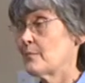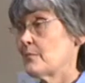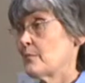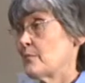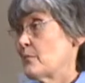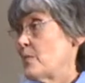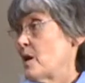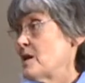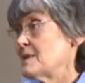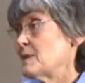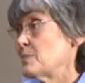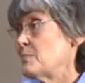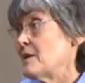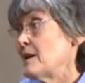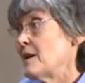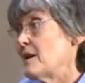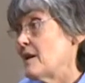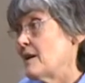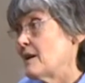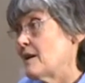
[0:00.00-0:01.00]

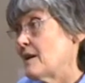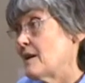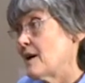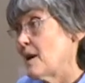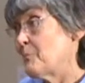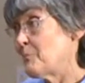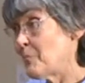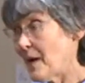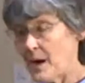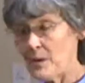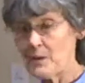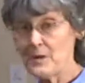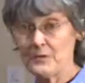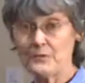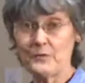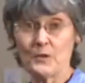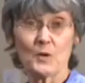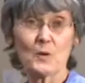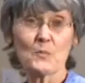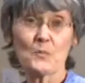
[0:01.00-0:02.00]
possibly a
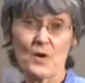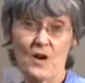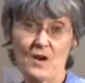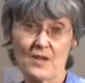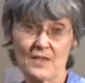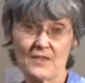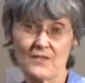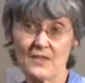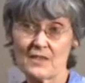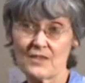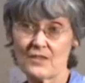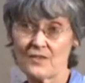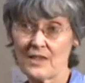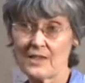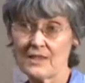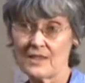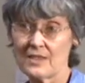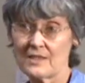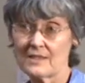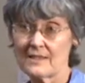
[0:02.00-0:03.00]
powerful part of the
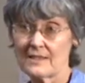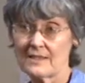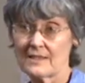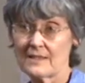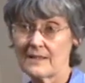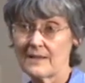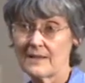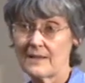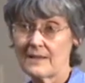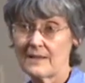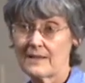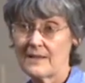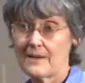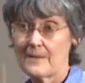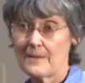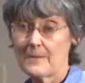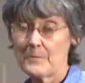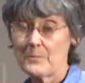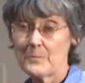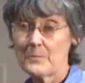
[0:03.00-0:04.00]
structures.
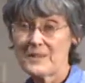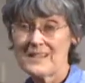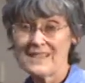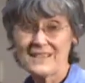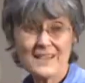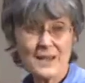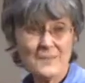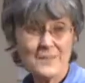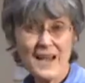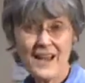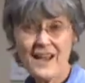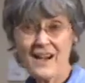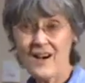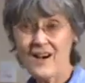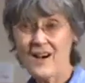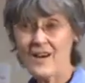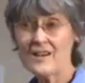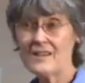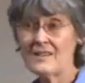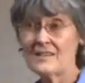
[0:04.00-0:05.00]
But
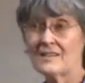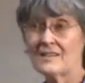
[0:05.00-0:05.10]
somehow,